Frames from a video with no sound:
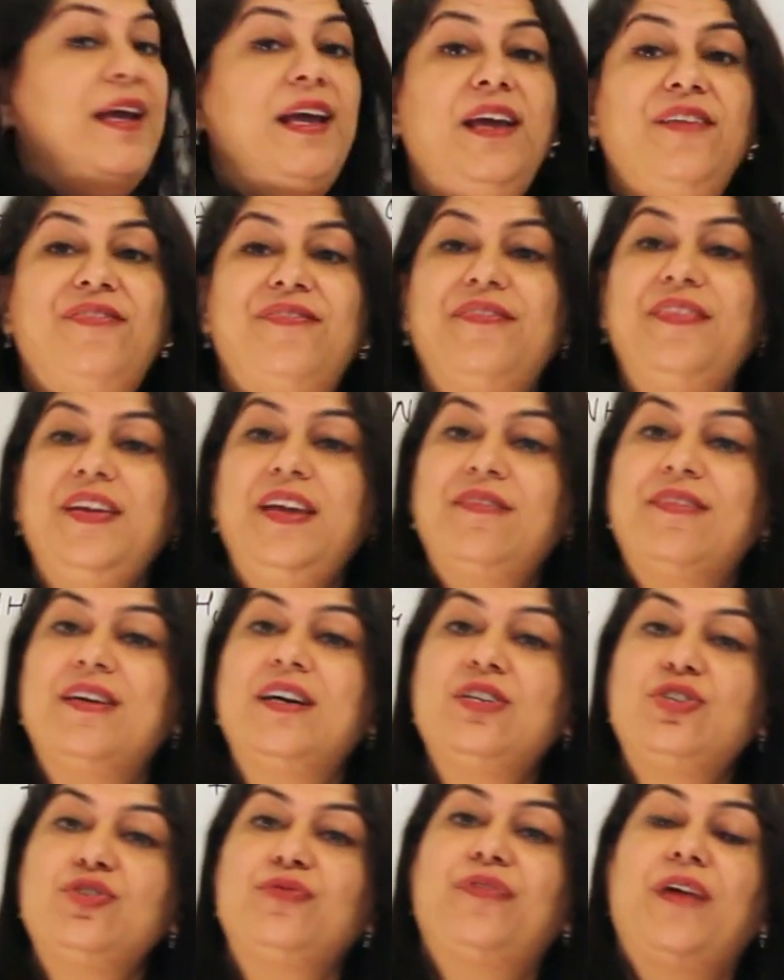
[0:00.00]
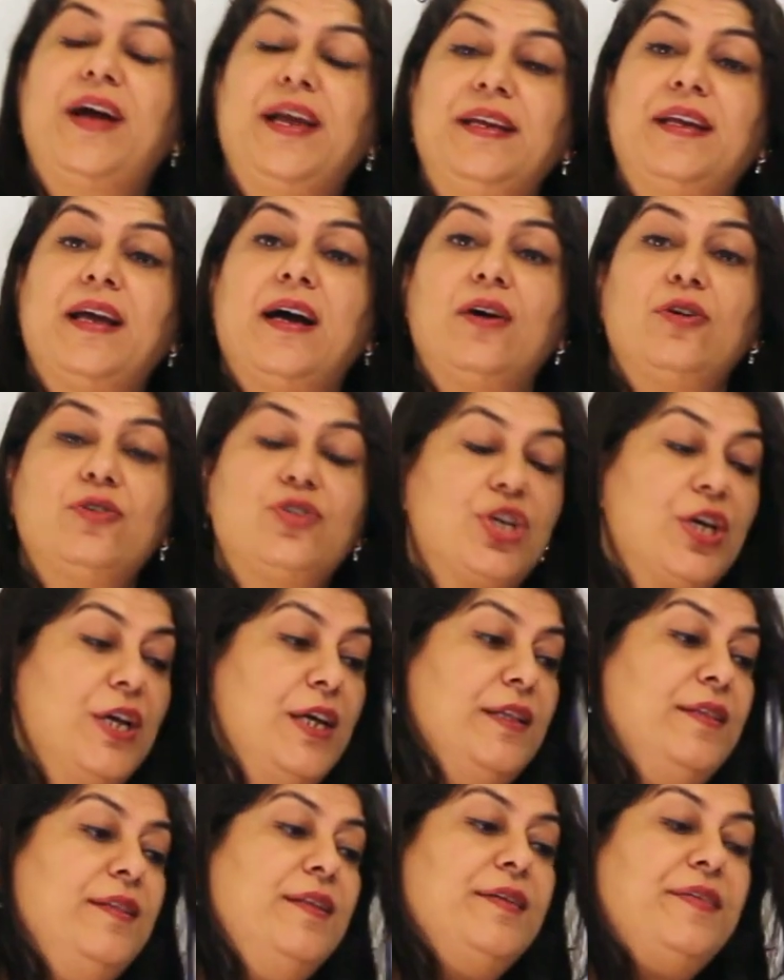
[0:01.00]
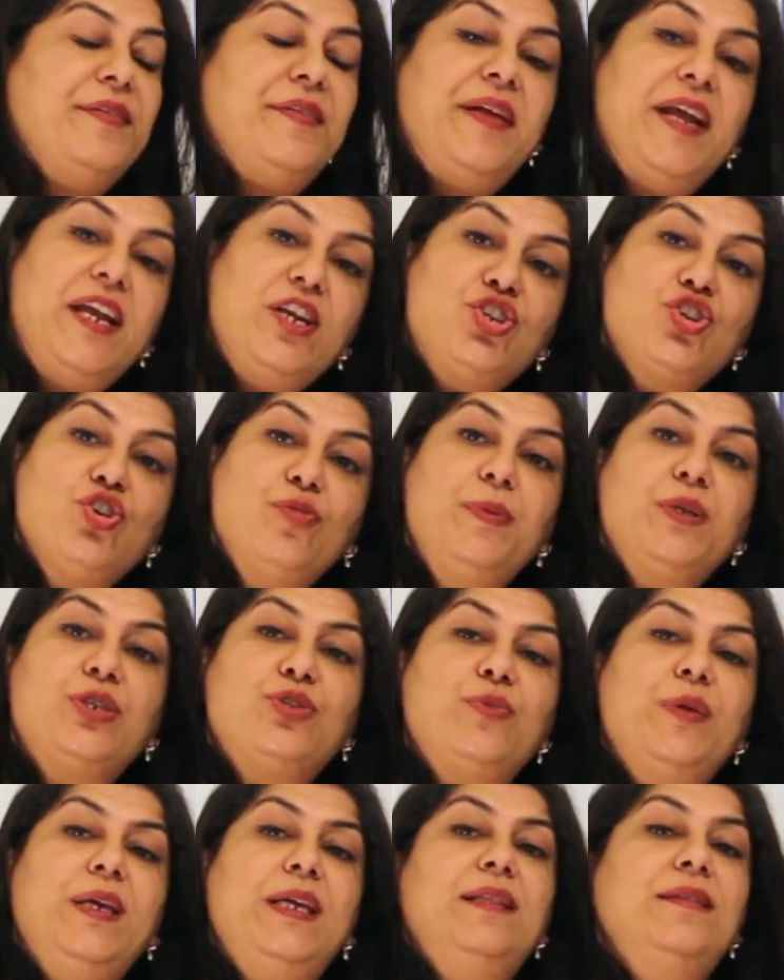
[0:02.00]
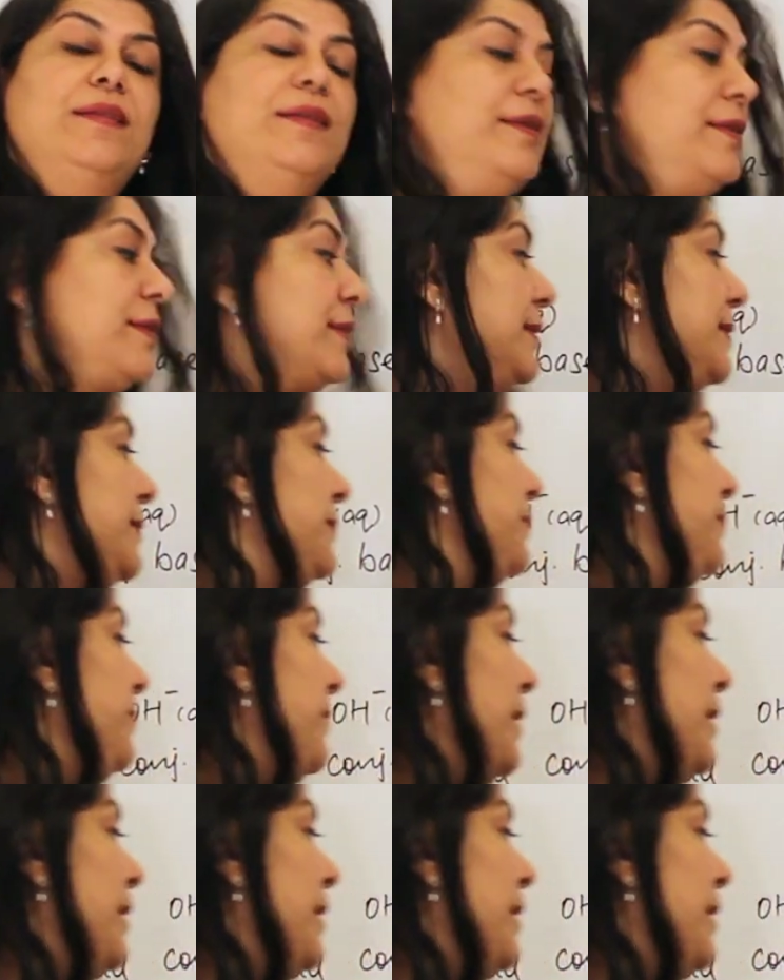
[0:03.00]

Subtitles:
If we were to find out the ratio between the